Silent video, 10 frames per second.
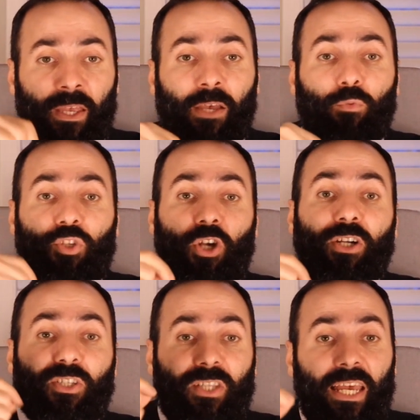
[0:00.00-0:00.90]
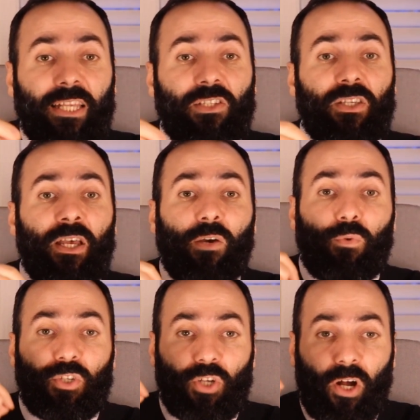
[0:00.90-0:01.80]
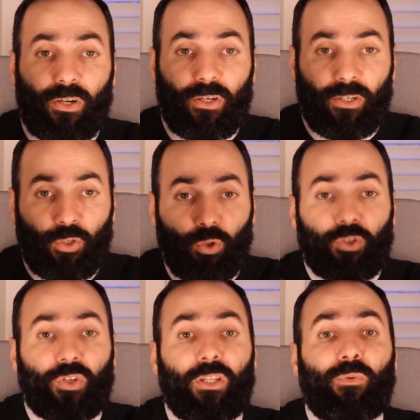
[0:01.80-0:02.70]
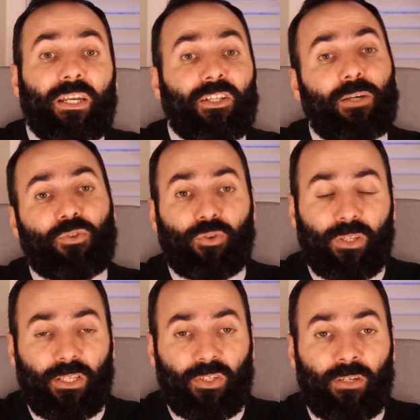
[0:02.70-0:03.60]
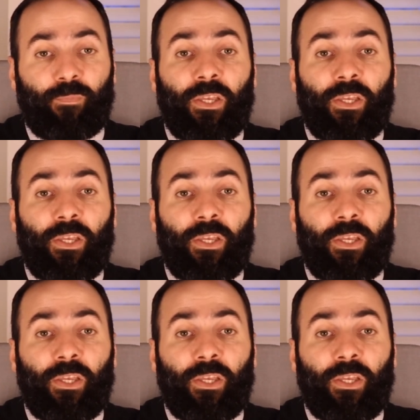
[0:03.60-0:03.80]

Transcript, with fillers: which are states which are uh, neutral when it comes to religion.